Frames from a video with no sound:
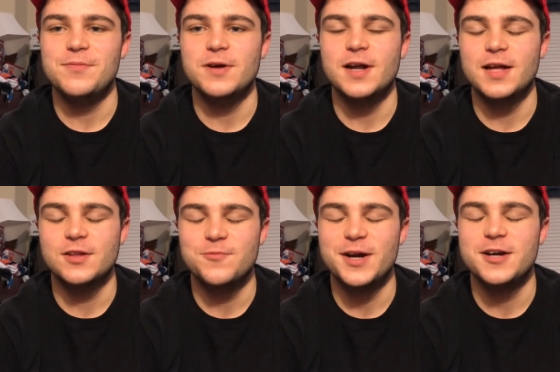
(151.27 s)
but I
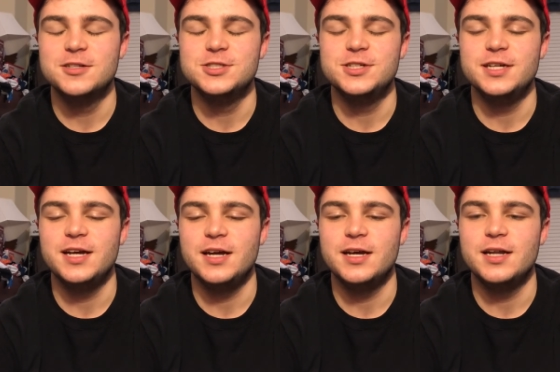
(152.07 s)
love my country,
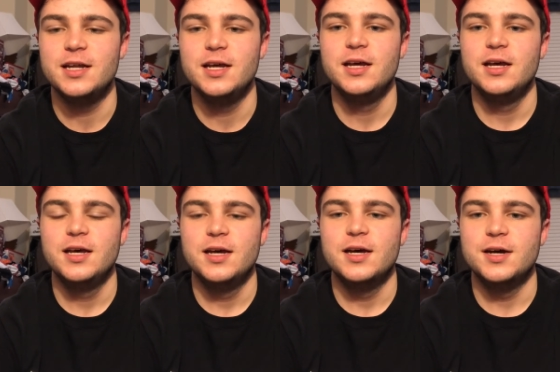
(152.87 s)
and
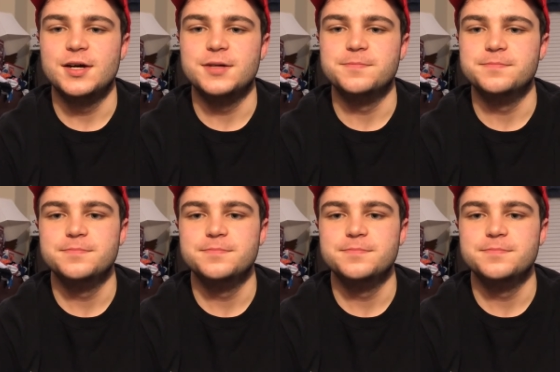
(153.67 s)
um,